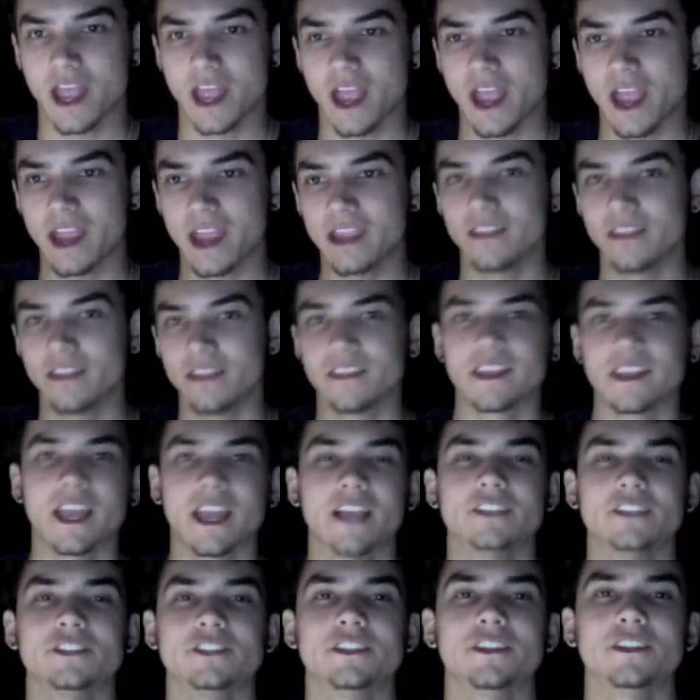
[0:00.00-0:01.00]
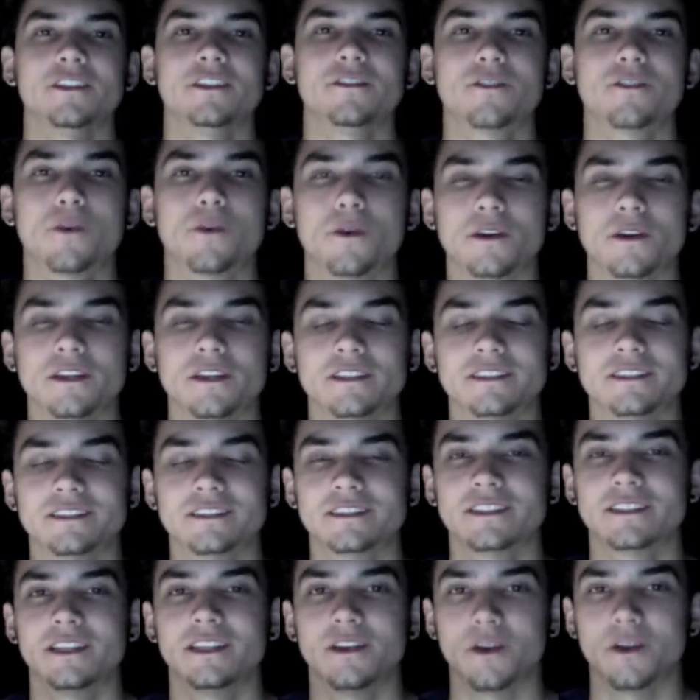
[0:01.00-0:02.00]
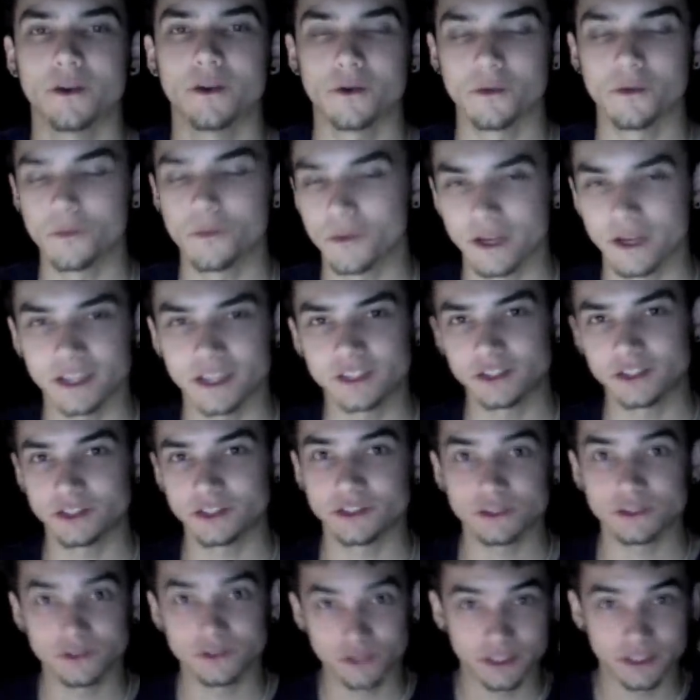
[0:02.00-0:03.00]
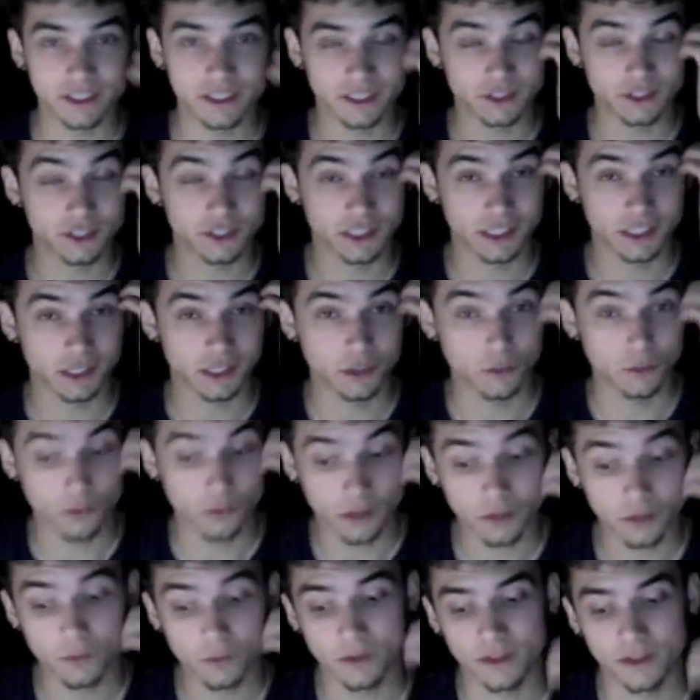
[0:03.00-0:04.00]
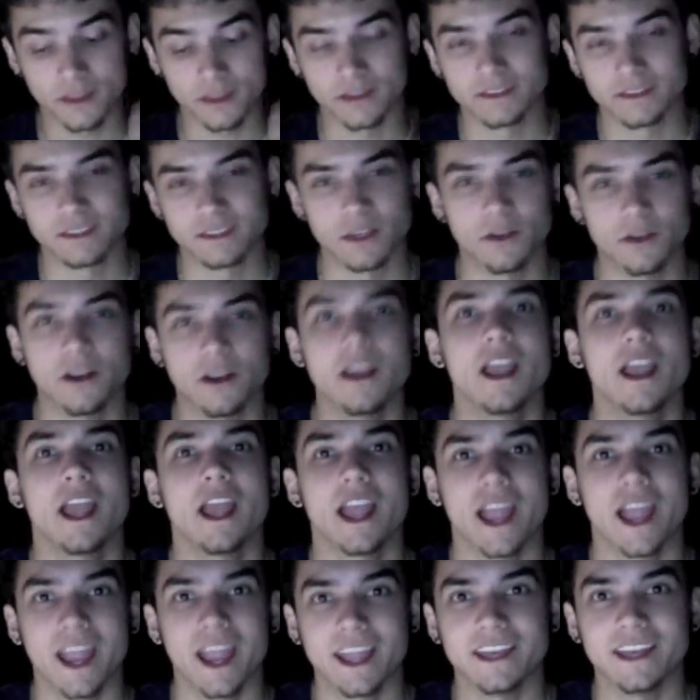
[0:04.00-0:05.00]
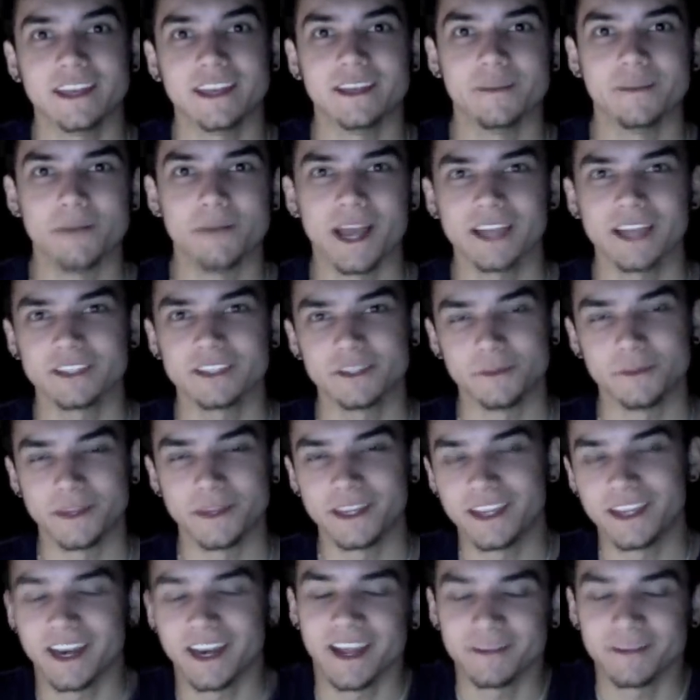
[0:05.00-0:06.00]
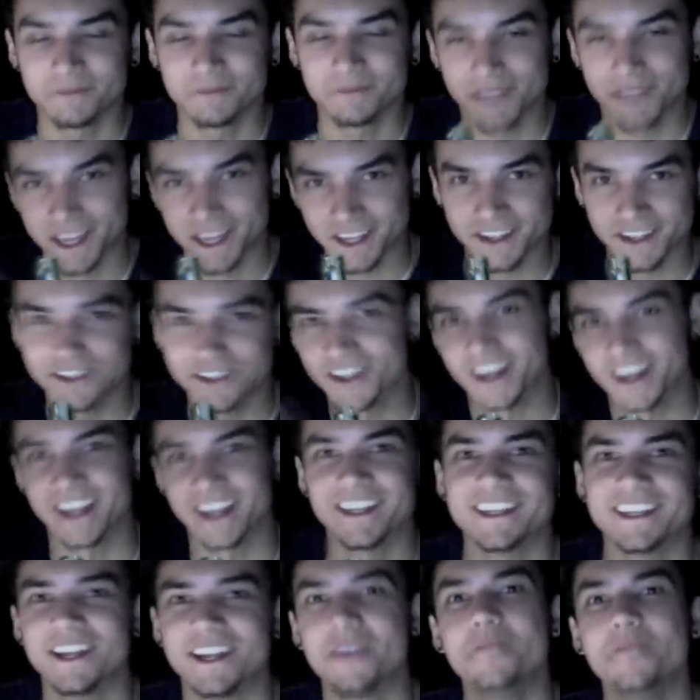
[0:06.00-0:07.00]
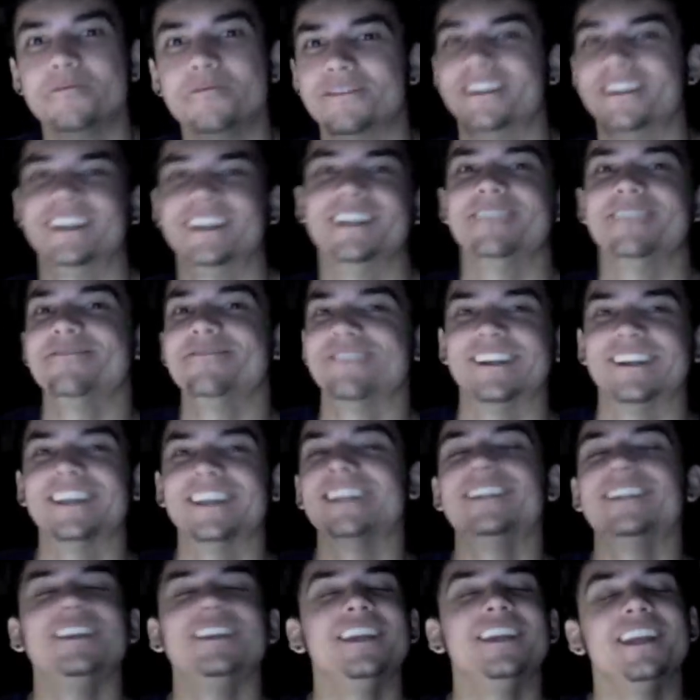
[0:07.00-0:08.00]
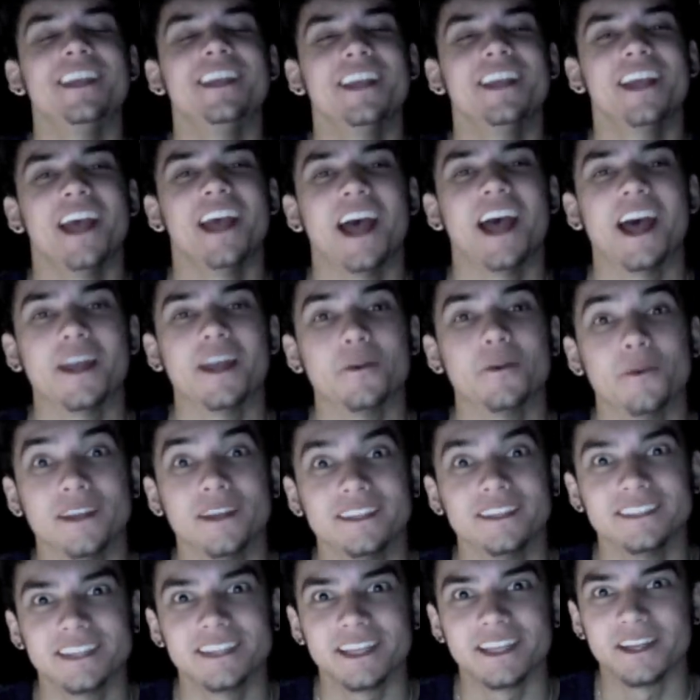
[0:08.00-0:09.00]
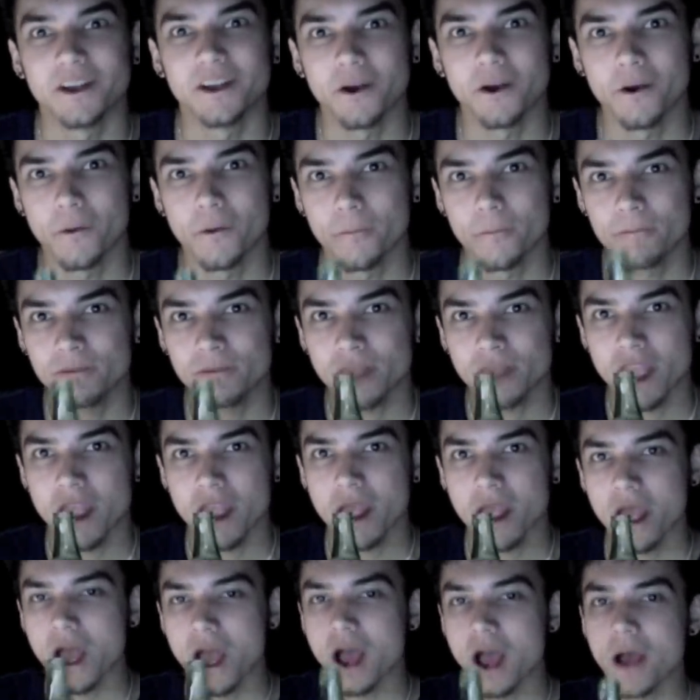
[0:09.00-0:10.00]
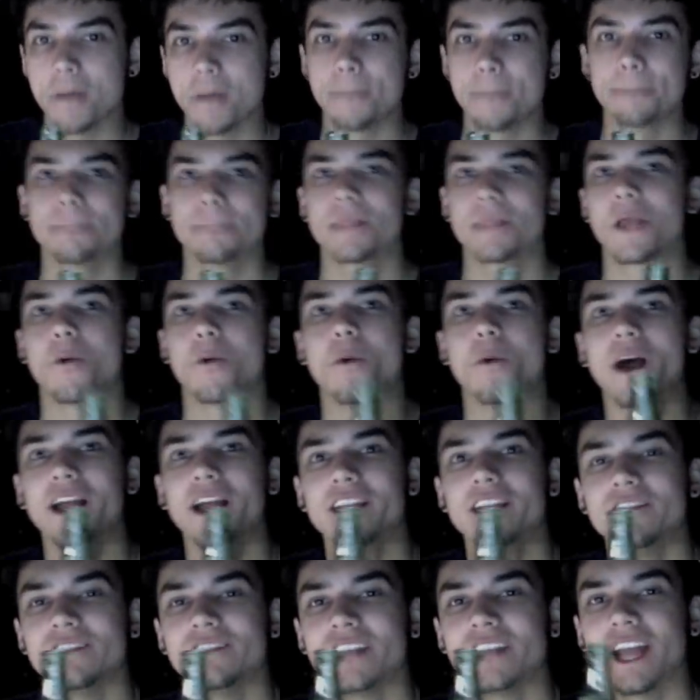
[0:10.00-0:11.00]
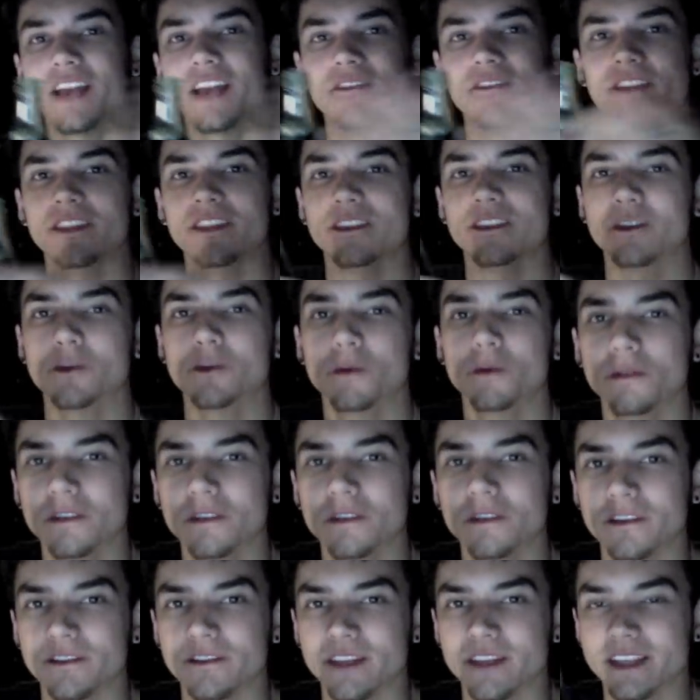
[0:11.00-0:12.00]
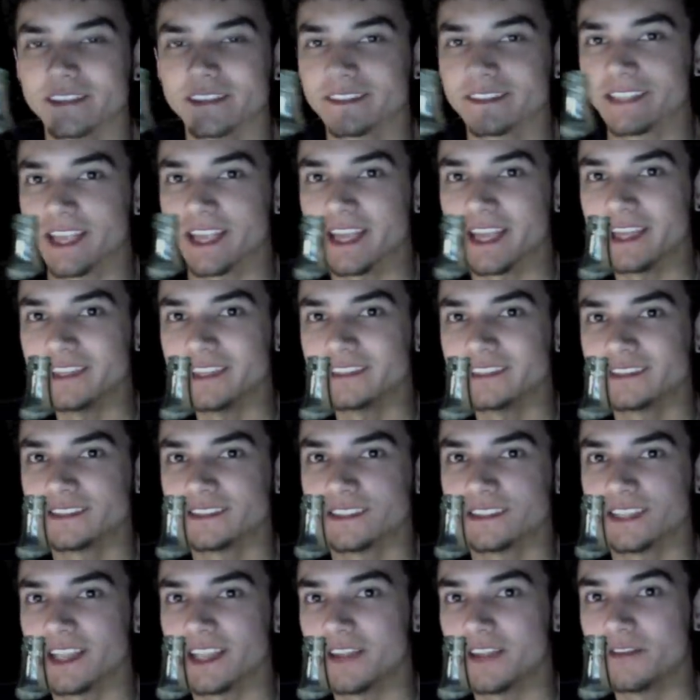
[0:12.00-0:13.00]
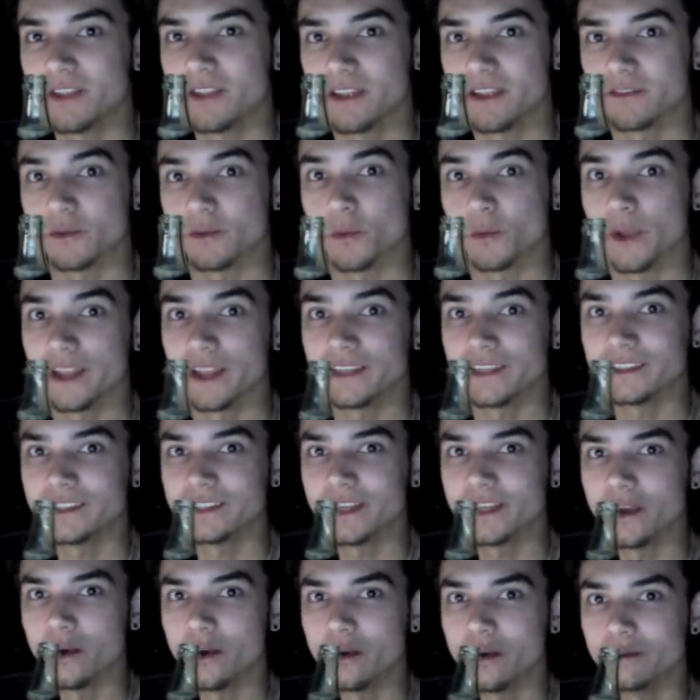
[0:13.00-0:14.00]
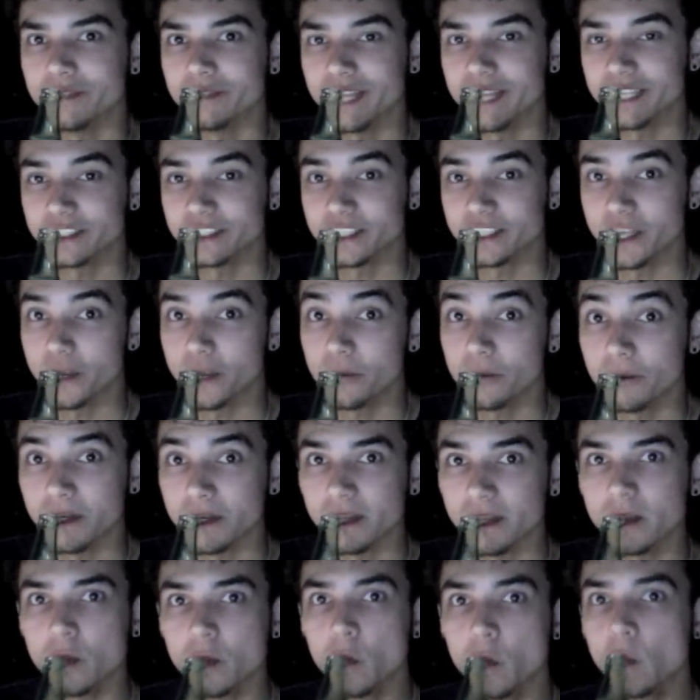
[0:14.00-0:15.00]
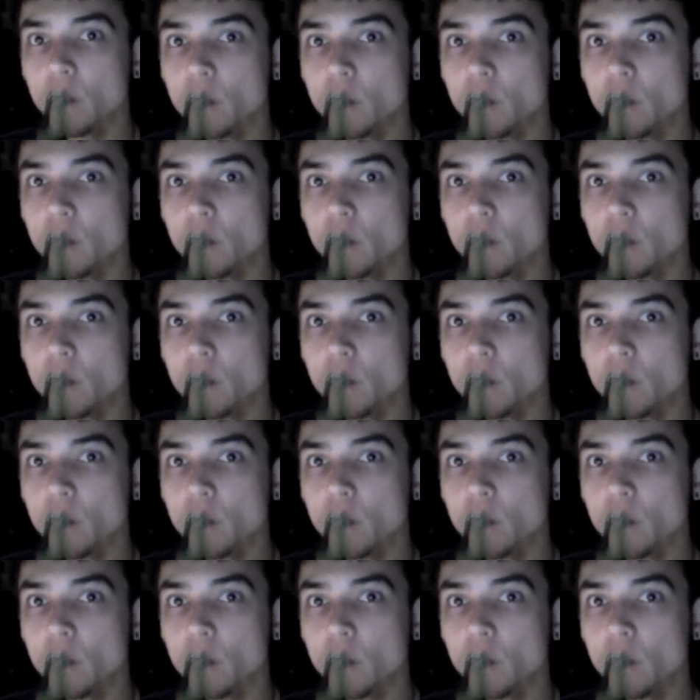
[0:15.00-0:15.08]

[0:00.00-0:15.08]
And the cashier, of course, which traditionally you would with a soda, handed it back to me, and I'm here trying to open it, but I had to wait to get home. Why even have it in the cooler if that's the case, if you have to wait to get home to actually open it?